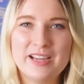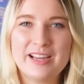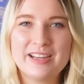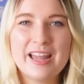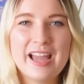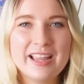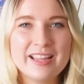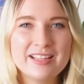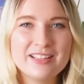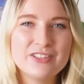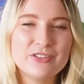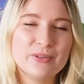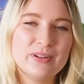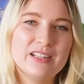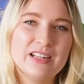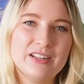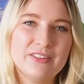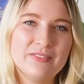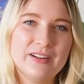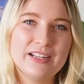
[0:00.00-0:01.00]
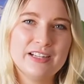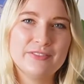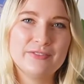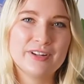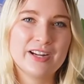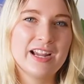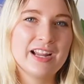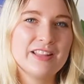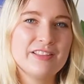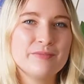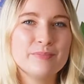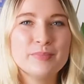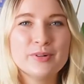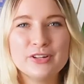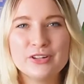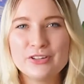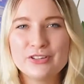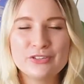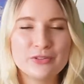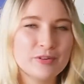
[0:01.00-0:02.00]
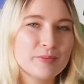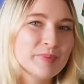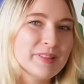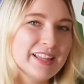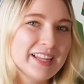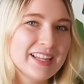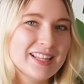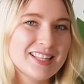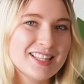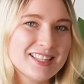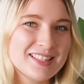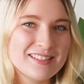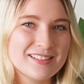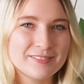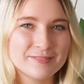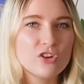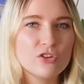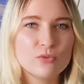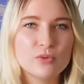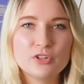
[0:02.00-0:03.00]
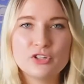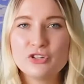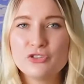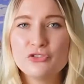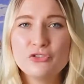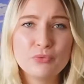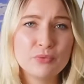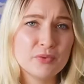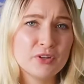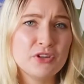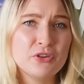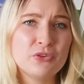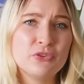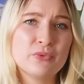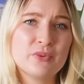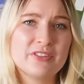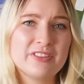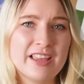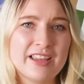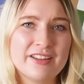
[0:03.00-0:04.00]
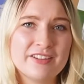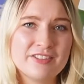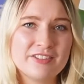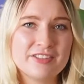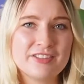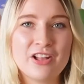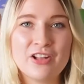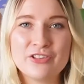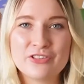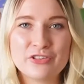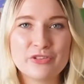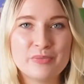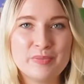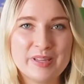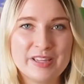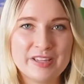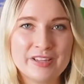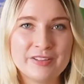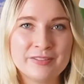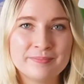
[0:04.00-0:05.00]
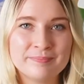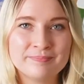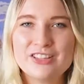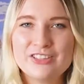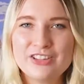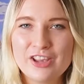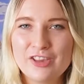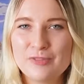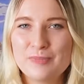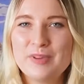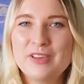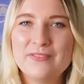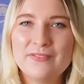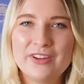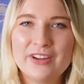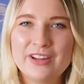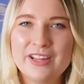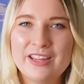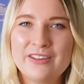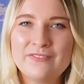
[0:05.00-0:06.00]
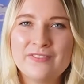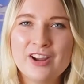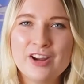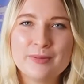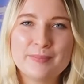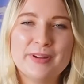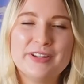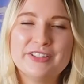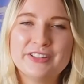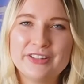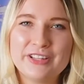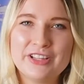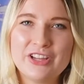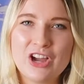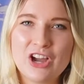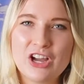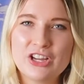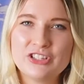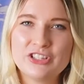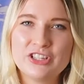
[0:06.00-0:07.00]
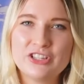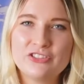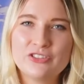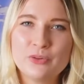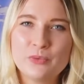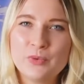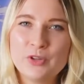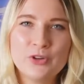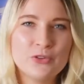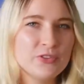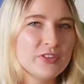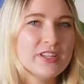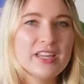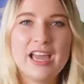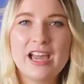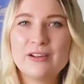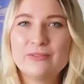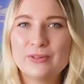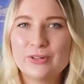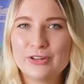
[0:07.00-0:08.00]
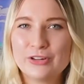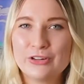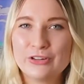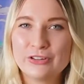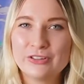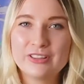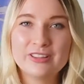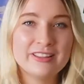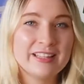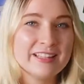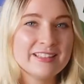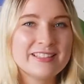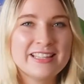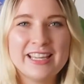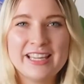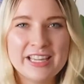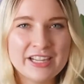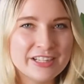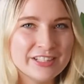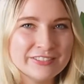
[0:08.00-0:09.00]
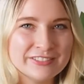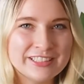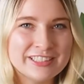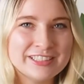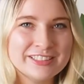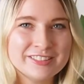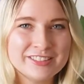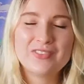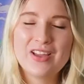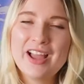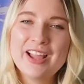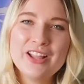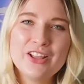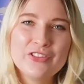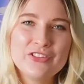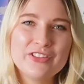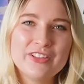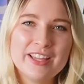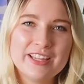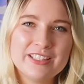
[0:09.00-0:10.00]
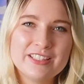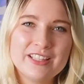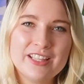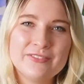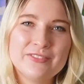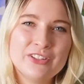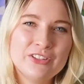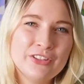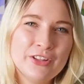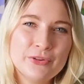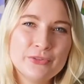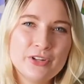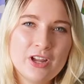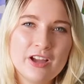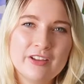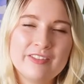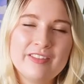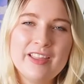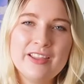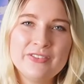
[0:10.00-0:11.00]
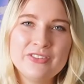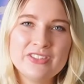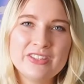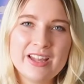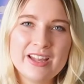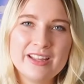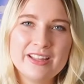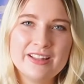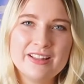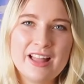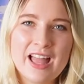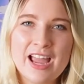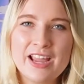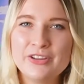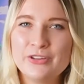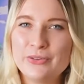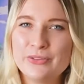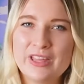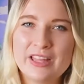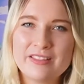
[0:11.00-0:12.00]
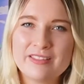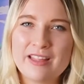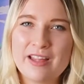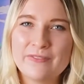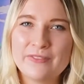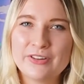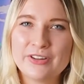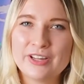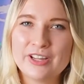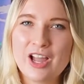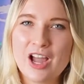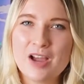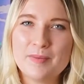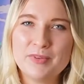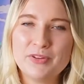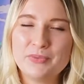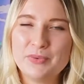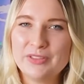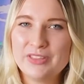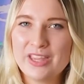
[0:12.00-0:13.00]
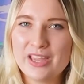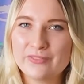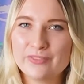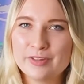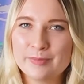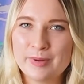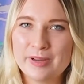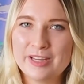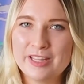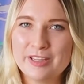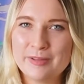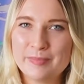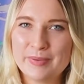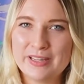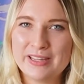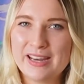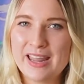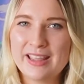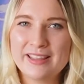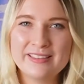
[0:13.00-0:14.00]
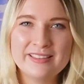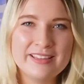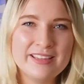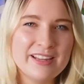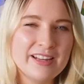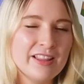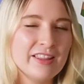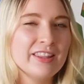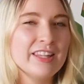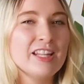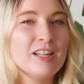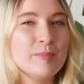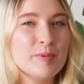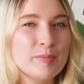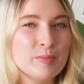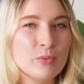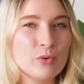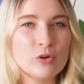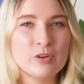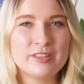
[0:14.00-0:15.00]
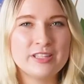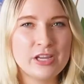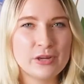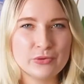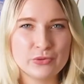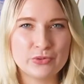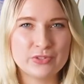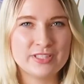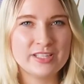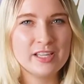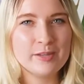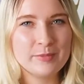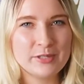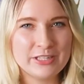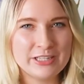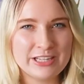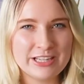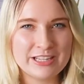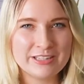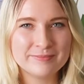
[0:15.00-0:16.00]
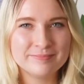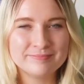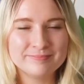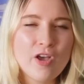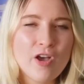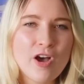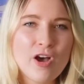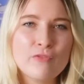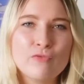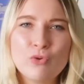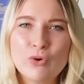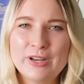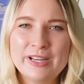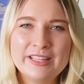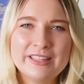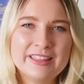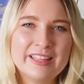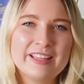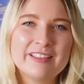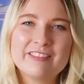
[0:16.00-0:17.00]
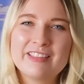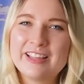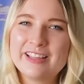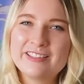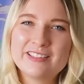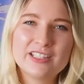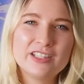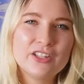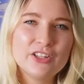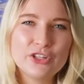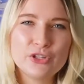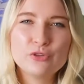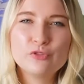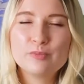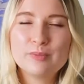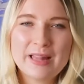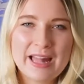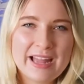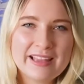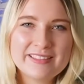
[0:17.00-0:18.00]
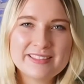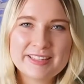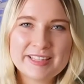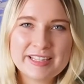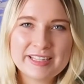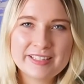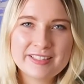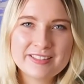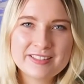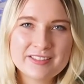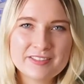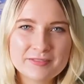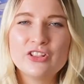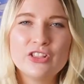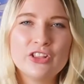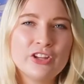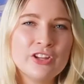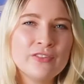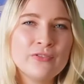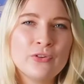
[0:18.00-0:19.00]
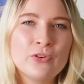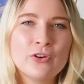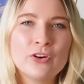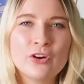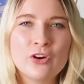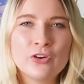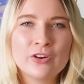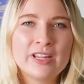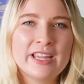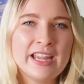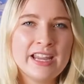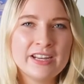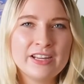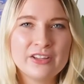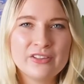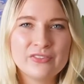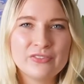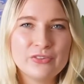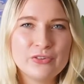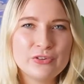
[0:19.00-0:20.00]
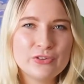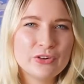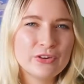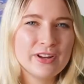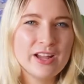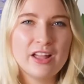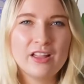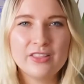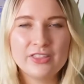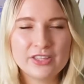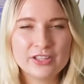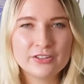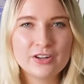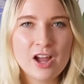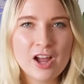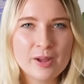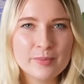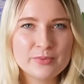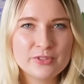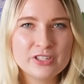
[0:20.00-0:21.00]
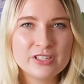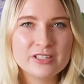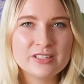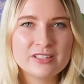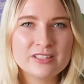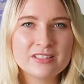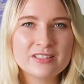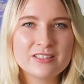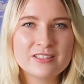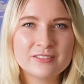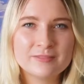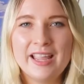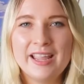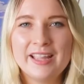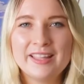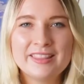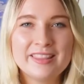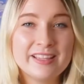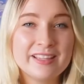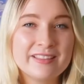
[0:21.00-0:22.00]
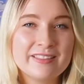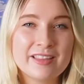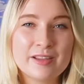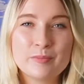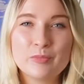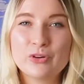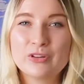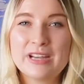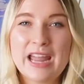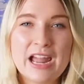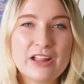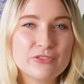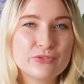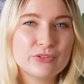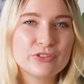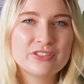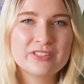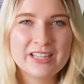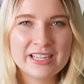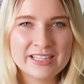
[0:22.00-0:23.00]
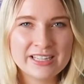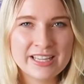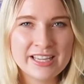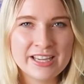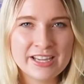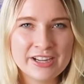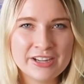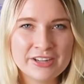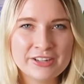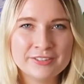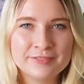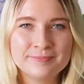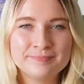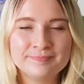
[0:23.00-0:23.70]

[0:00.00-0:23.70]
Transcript: on hikes to identify different kinds of birds or plants. Reduce, reuse, recycle is also big. Just being very environmentally cautious. We only have one earth, let's take care of it. I also like to live a low-tox lifestyle. I know that's not very common with everybody, but I see it a little bit more in the outdoorsy community. Avoiding things like single-use plastics, looking for organic food or healthier options, and things like more natural skincare.